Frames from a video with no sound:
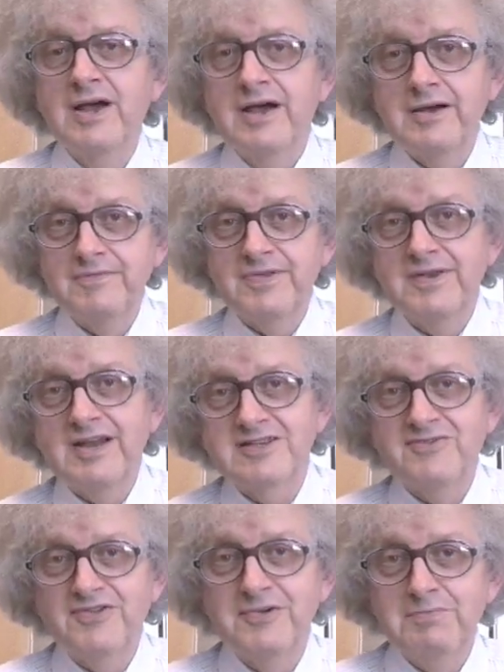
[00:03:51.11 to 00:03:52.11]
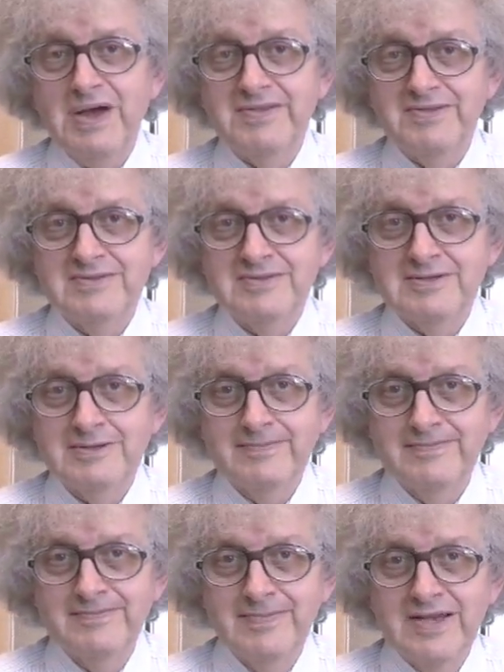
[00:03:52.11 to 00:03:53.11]
over the next few months.
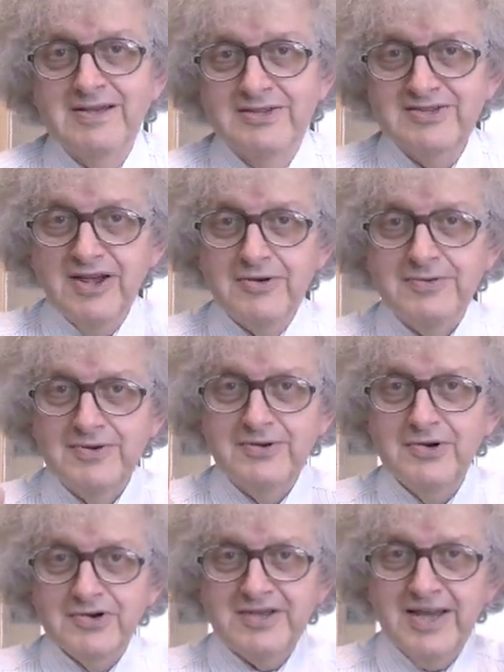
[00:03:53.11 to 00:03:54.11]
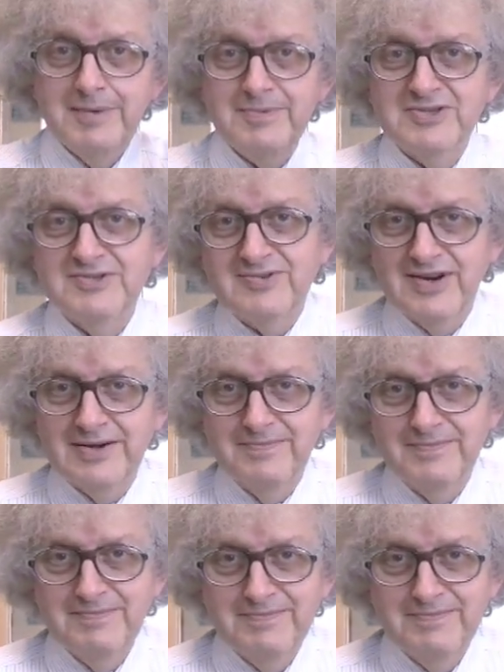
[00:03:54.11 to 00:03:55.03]
So, good chemistry.